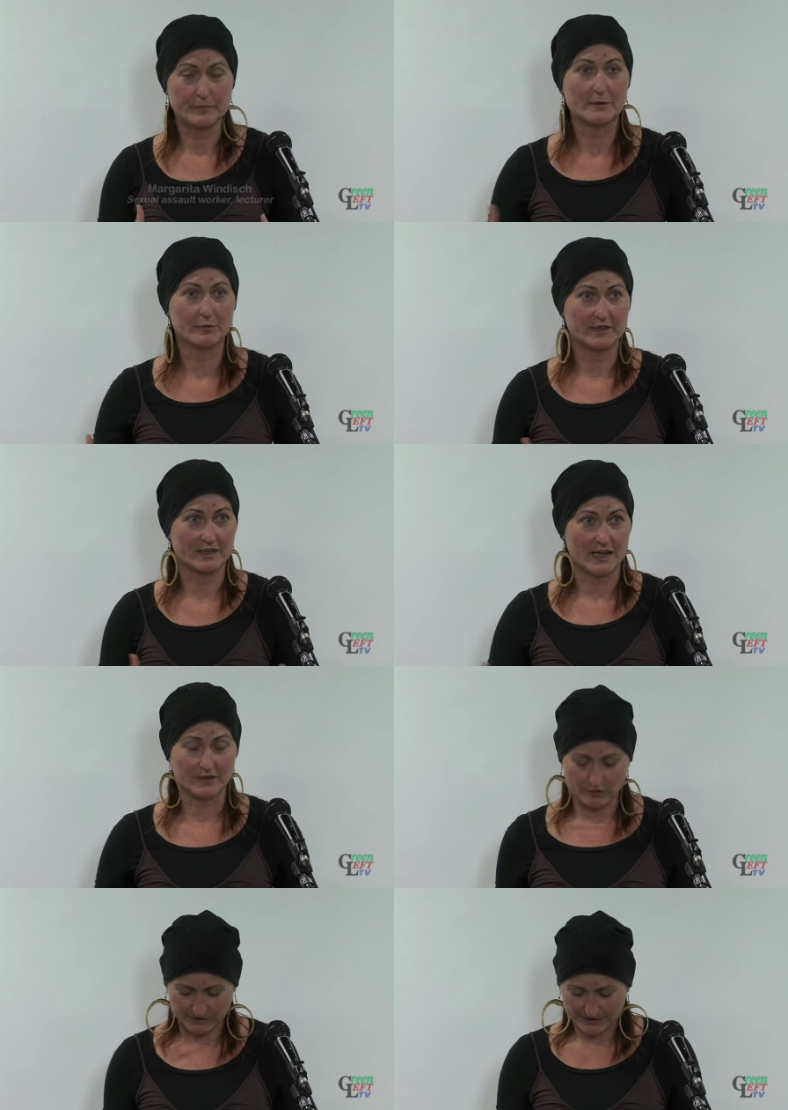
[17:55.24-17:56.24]
people that are
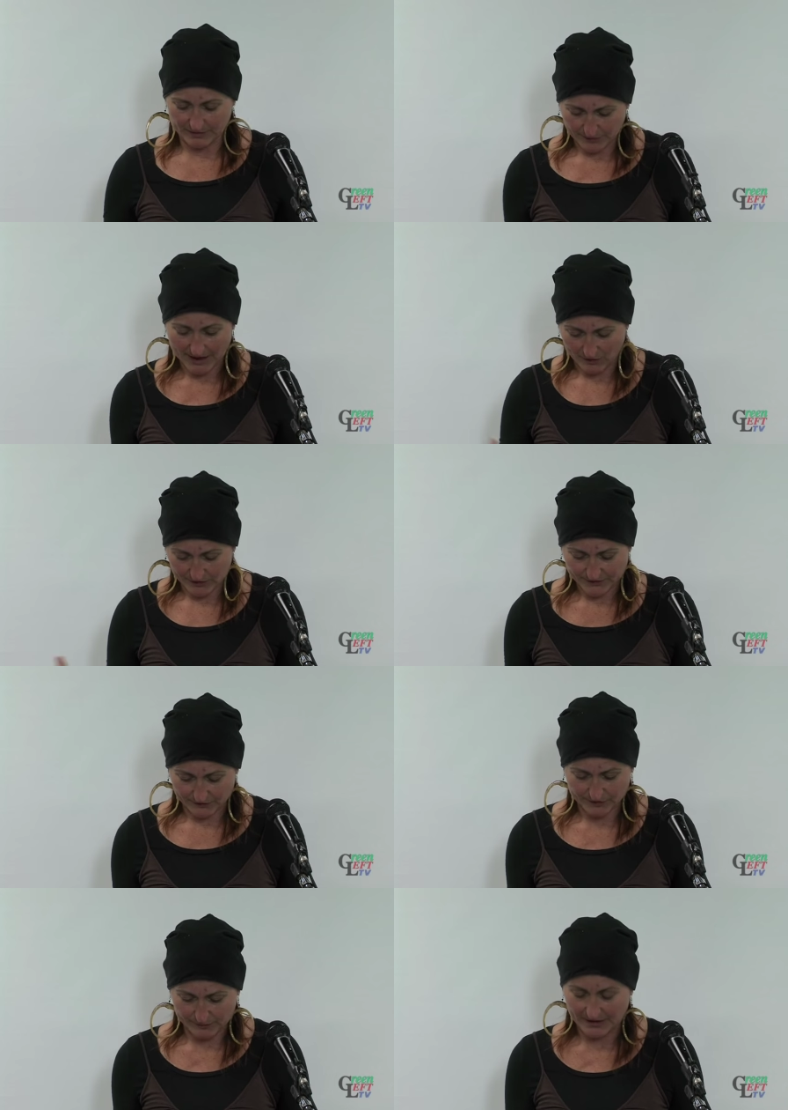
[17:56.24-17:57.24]
not empowered, so
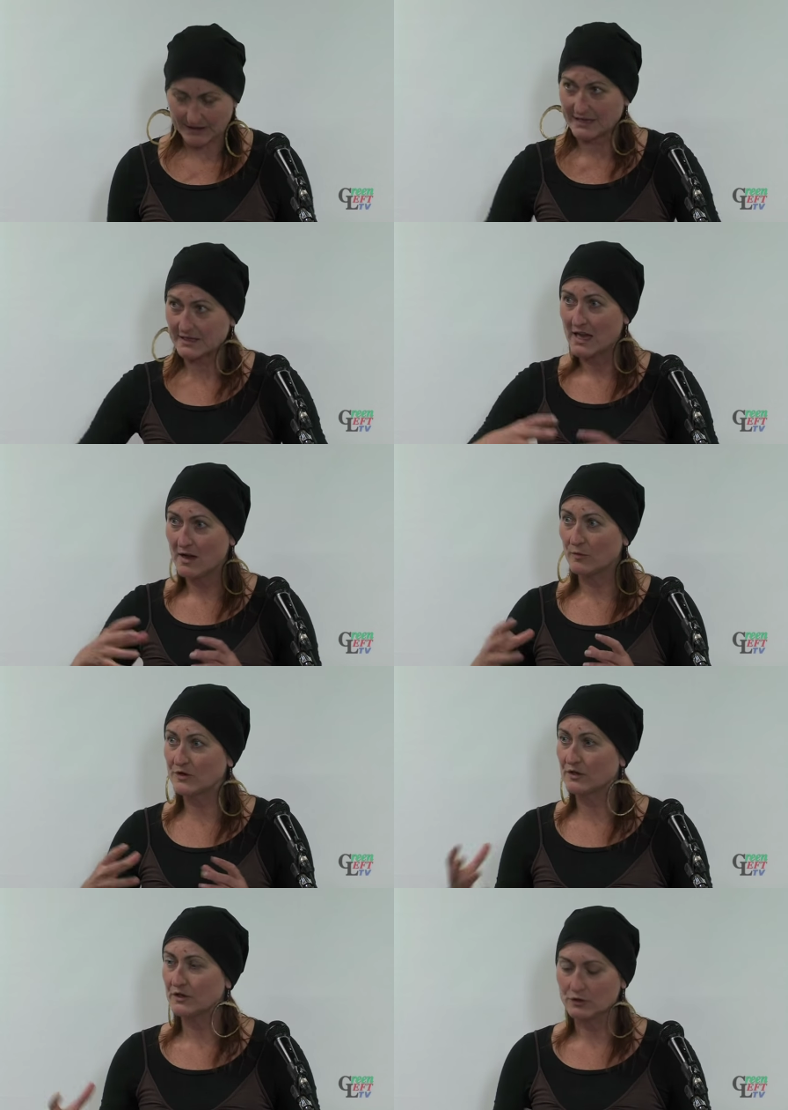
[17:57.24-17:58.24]
to speak. I guess we
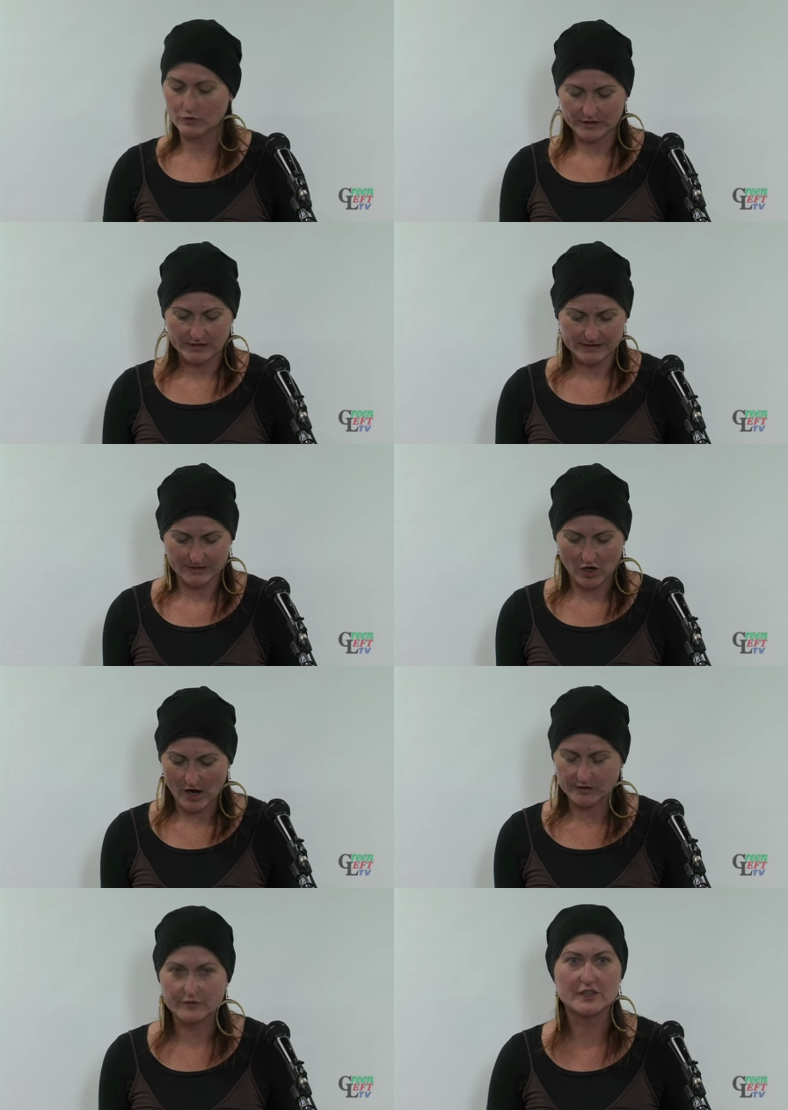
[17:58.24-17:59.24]
should look at it as a
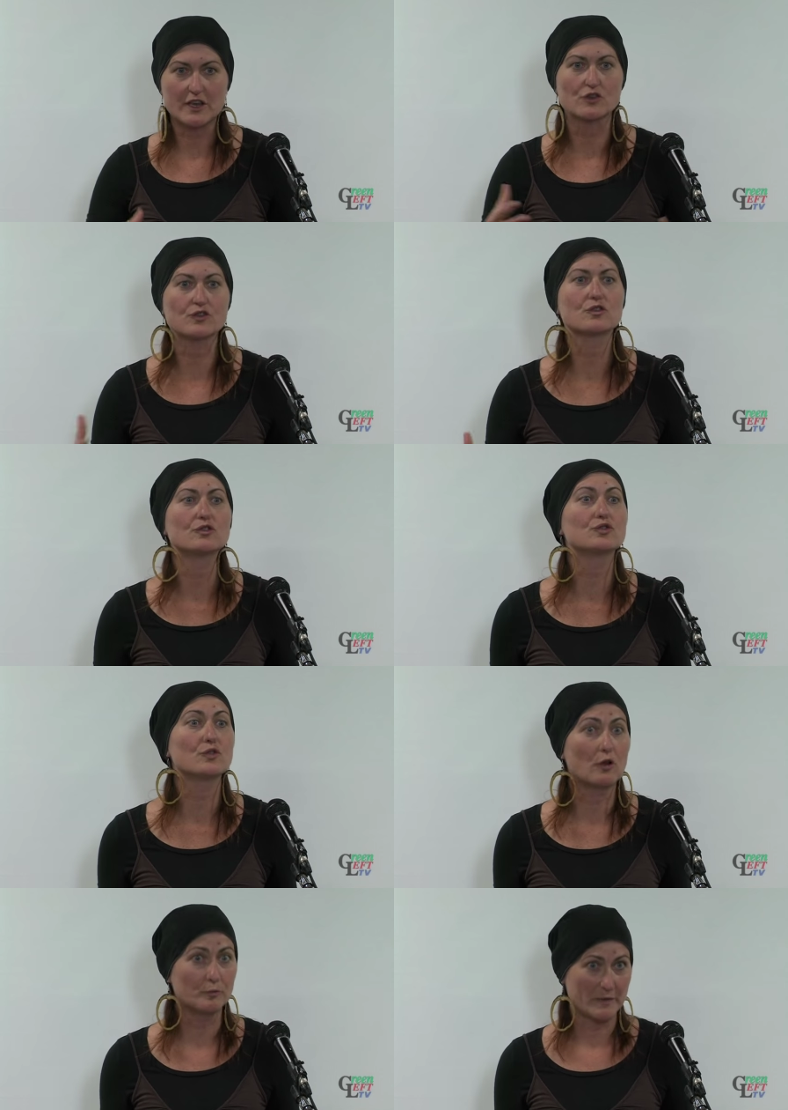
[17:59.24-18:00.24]
kind of social control